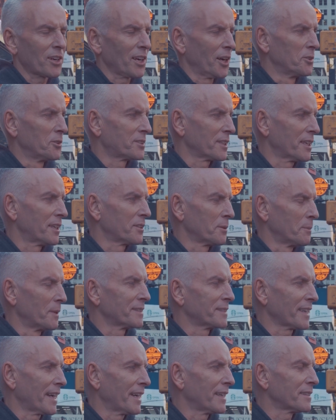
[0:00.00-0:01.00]
closer than
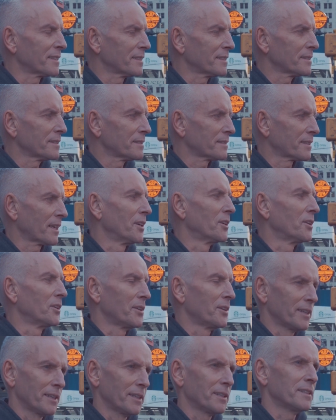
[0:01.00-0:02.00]
my dad, okay. So
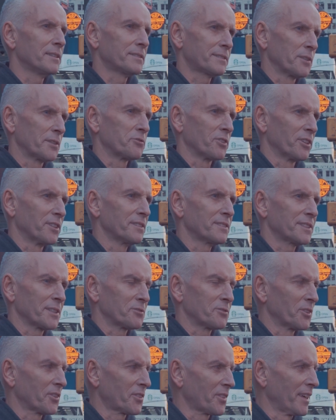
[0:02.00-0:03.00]
it's
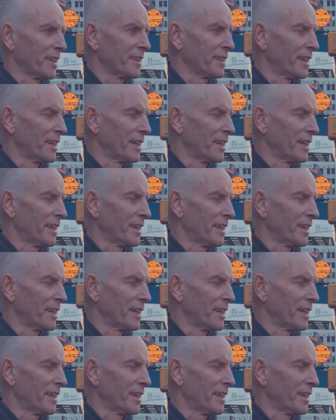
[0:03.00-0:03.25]
different thing,